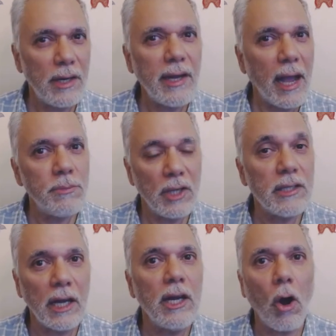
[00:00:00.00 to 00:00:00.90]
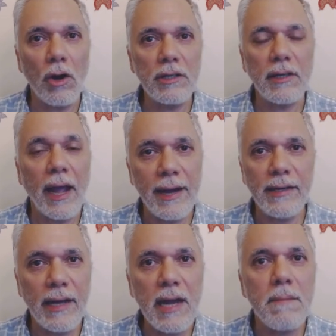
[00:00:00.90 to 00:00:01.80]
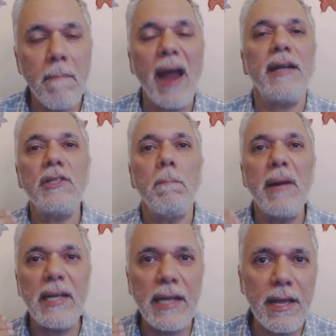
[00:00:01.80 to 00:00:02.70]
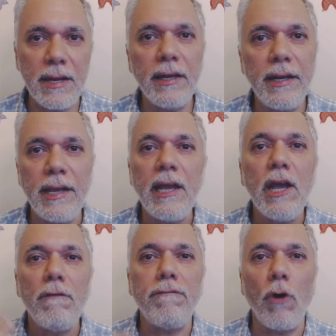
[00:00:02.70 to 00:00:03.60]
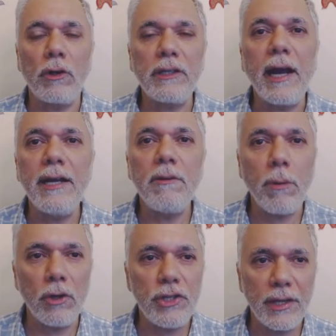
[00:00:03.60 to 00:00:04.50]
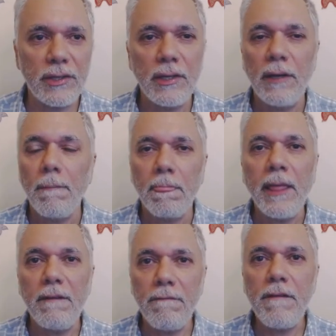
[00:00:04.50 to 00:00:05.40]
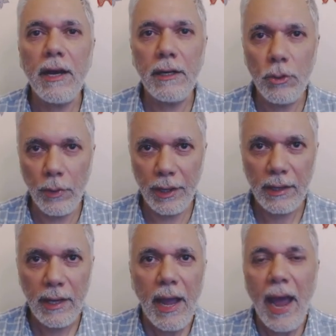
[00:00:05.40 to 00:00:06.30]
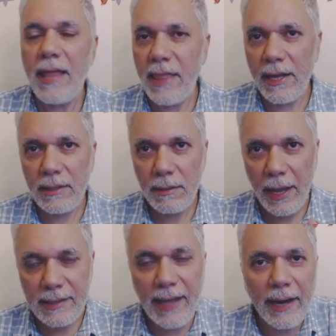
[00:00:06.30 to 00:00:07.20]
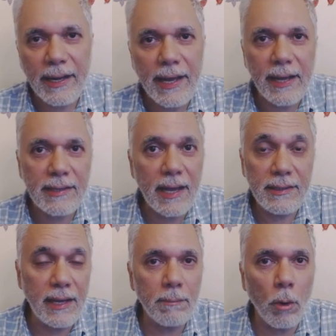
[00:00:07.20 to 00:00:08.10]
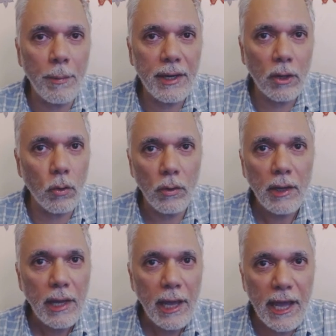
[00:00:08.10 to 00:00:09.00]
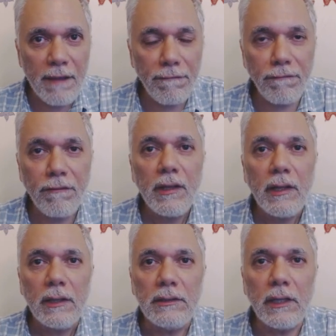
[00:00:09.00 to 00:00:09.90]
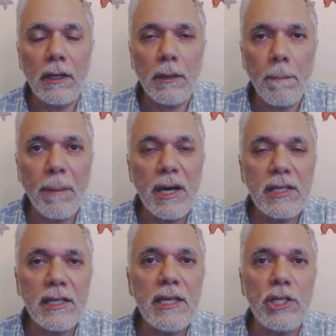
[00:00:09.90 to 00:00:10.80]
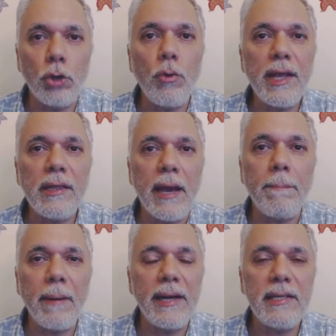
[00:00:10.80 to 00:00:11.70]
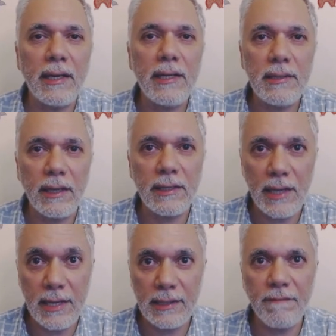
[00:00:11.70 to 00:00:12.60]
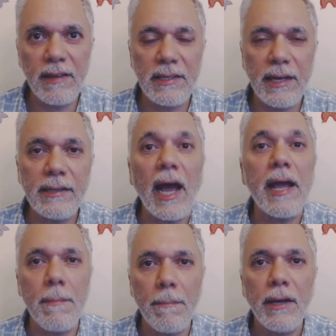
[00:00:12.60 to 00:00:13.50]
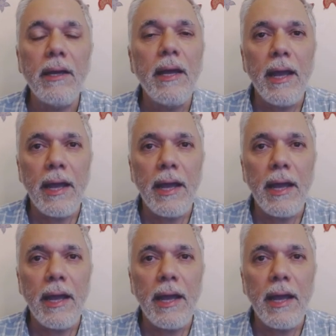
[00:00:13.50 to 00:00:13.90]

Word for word: 100 times is a lot and it matters materially for the kind of projects that we are doing. And then exactly as I said a moment ago, if the person doing the applied statistics is investing time